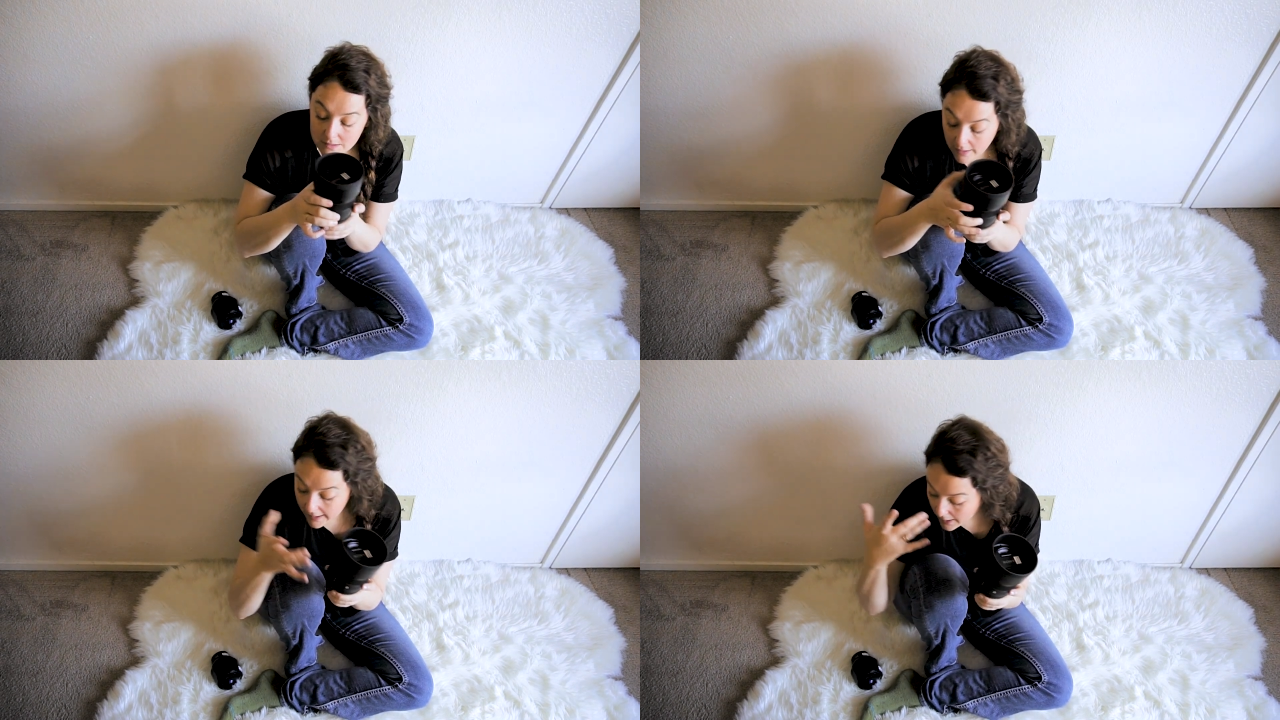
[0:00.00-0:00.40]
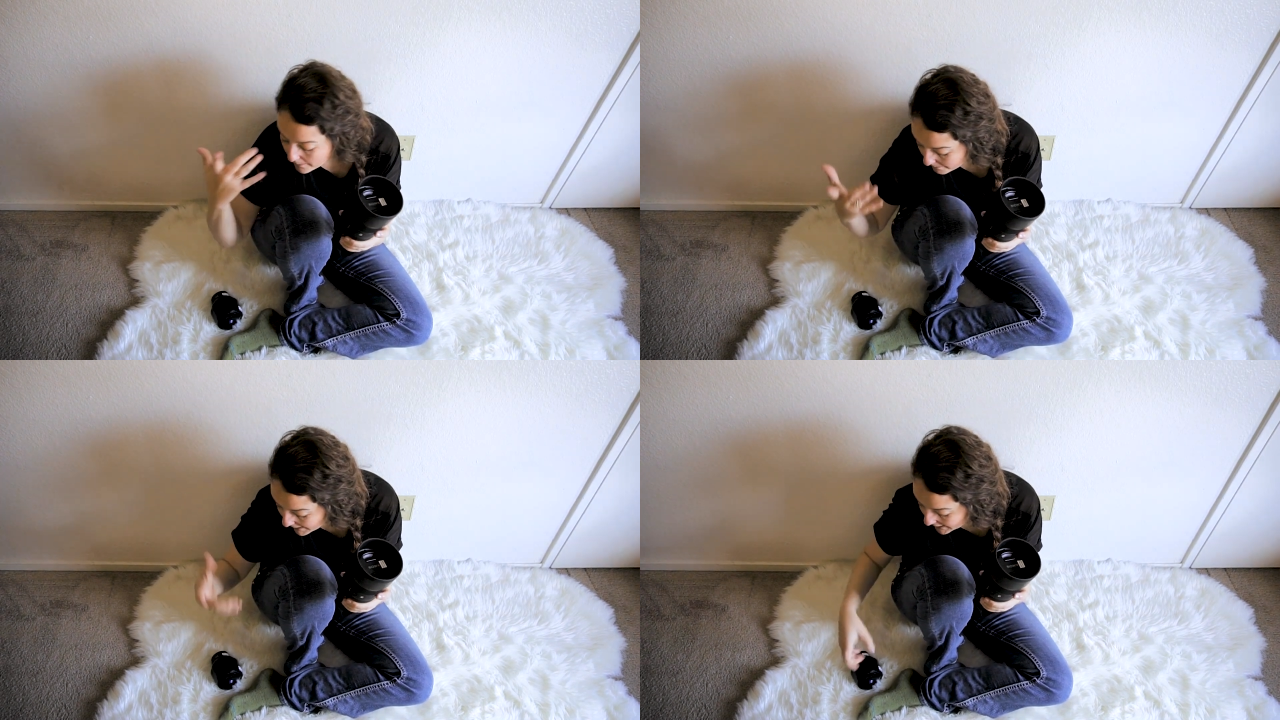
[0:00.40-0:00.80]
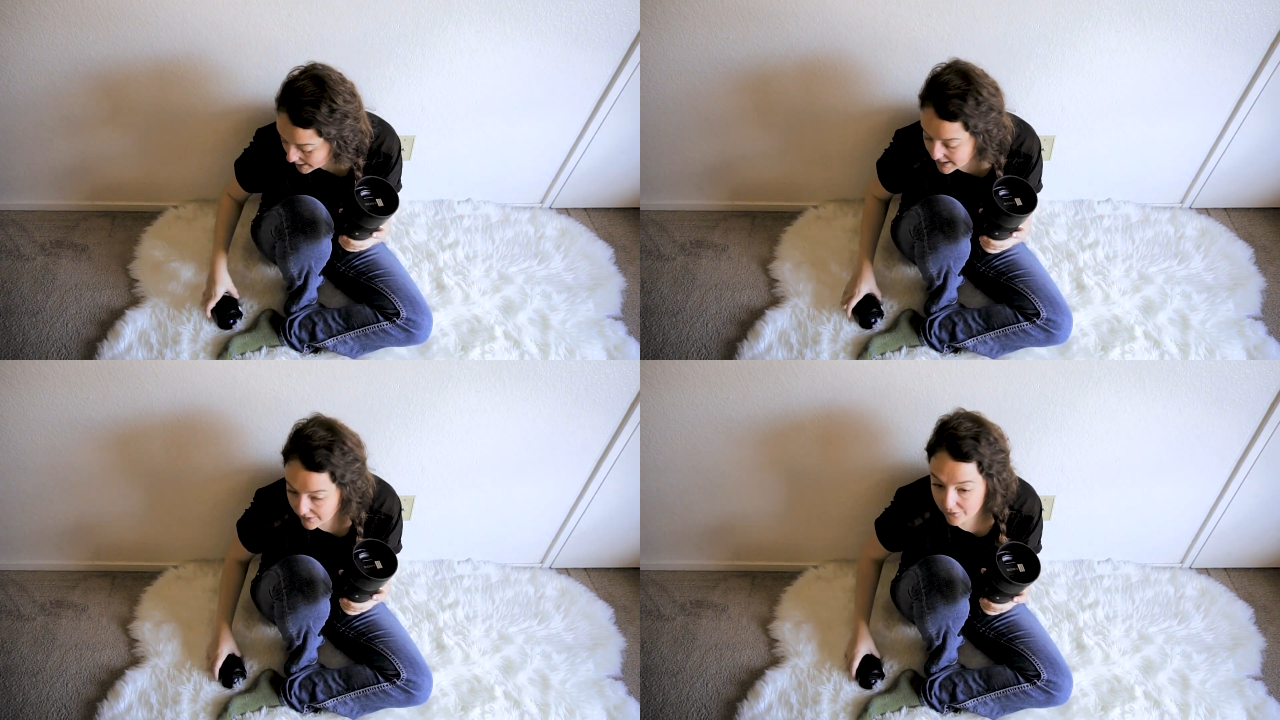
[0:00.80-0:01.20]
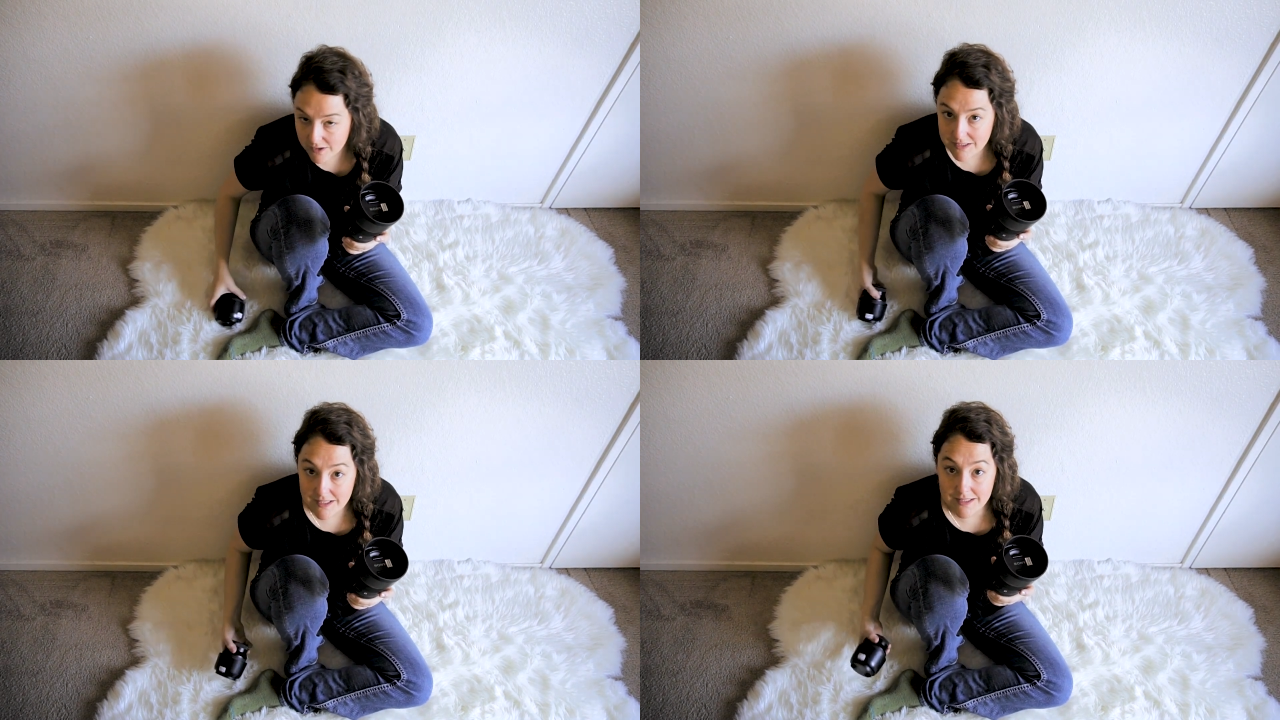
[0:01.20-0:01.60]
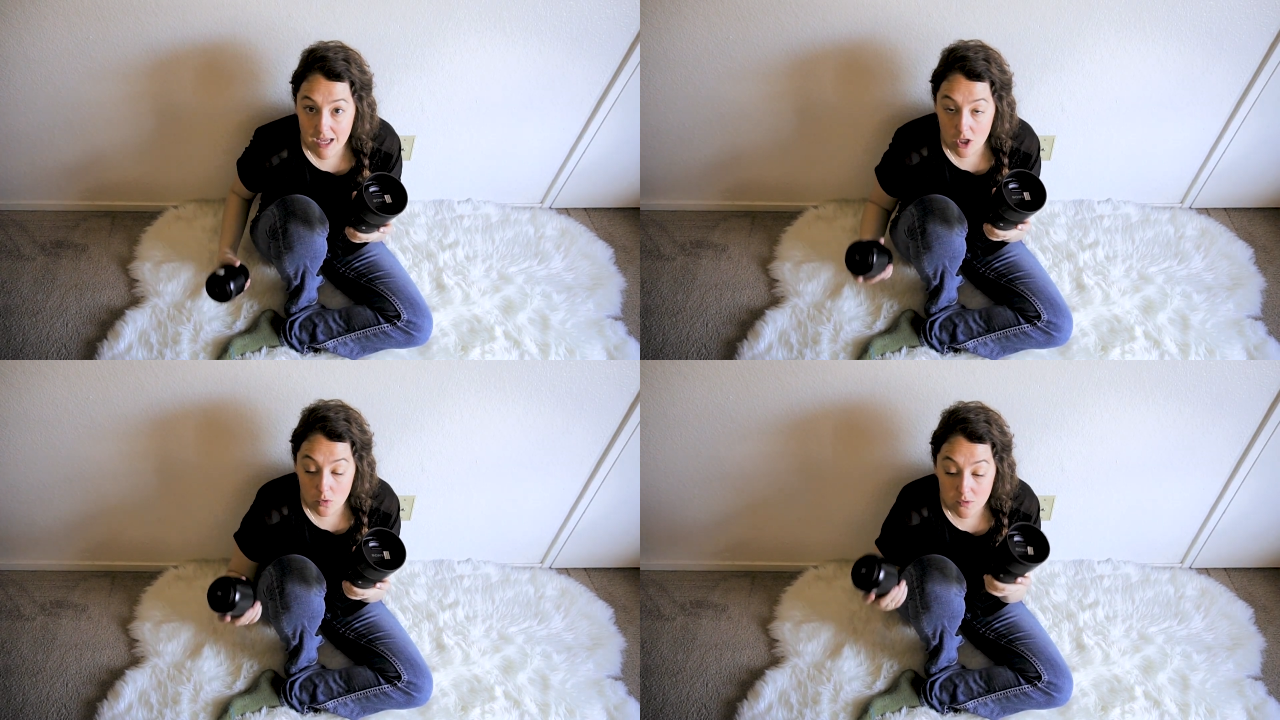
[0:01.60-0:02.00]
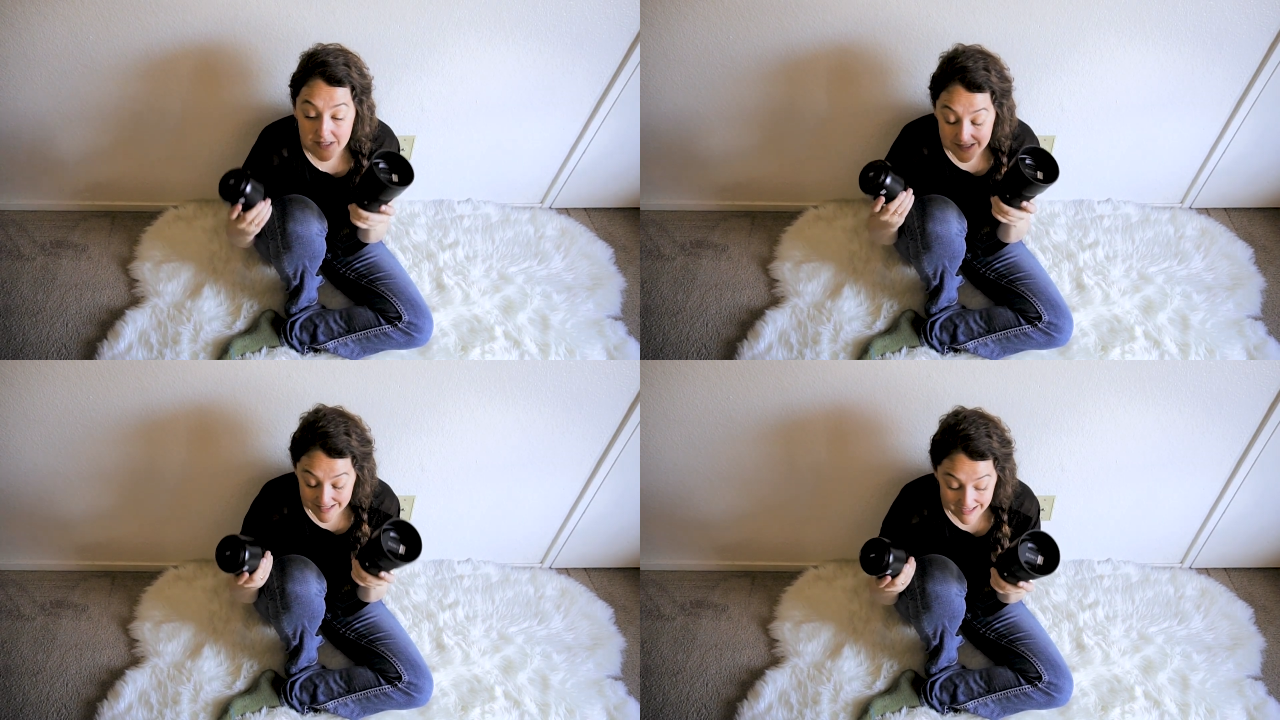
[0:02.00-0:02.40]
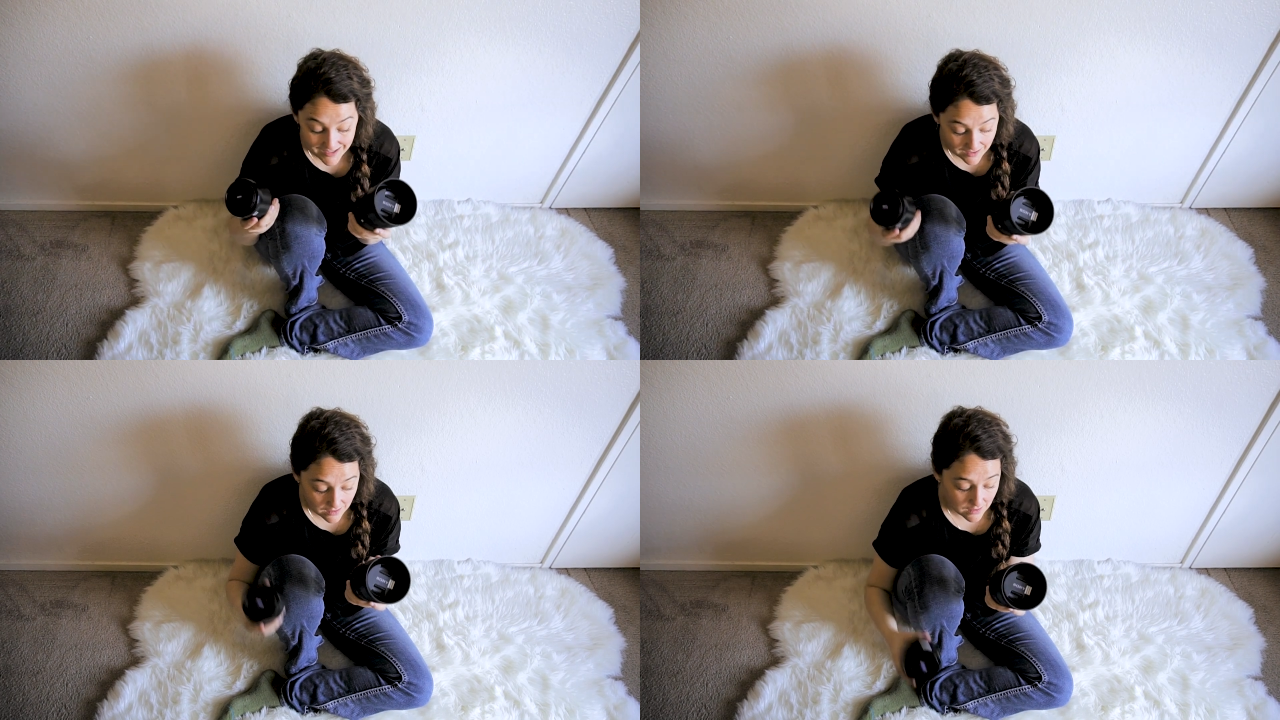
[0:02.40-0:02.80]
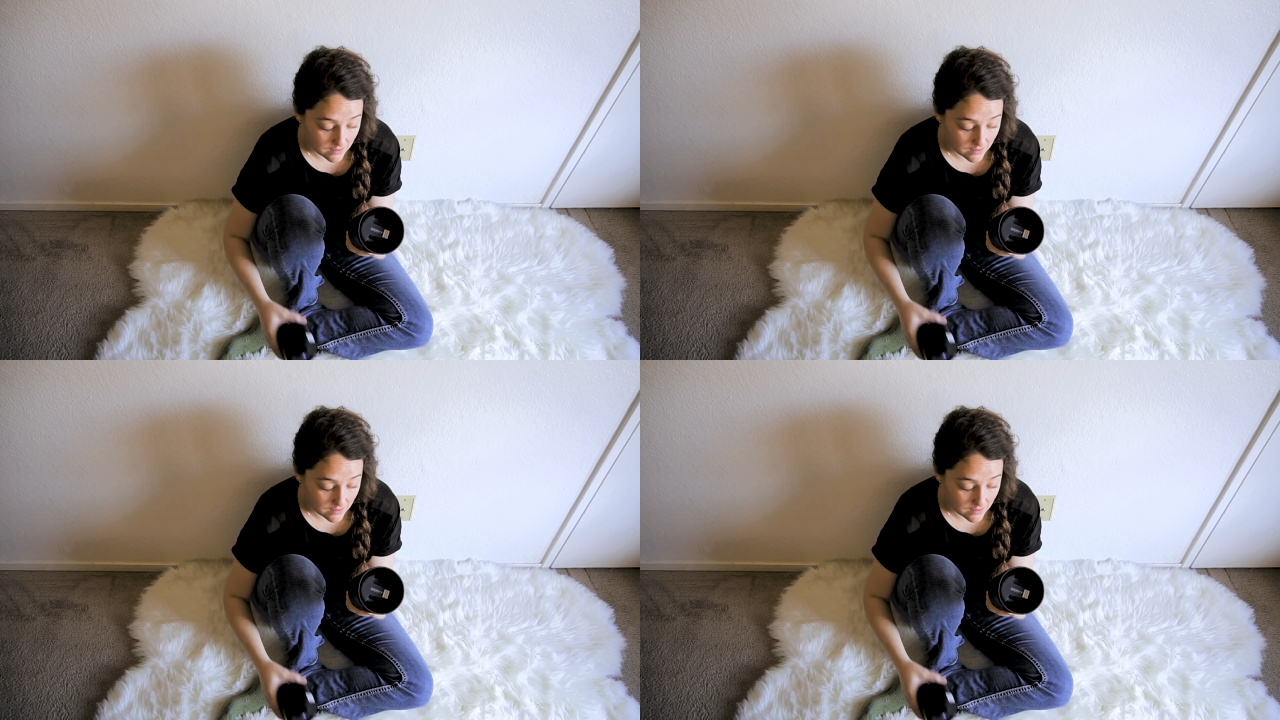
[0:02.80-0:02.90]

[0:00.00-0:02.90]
like main differences that you see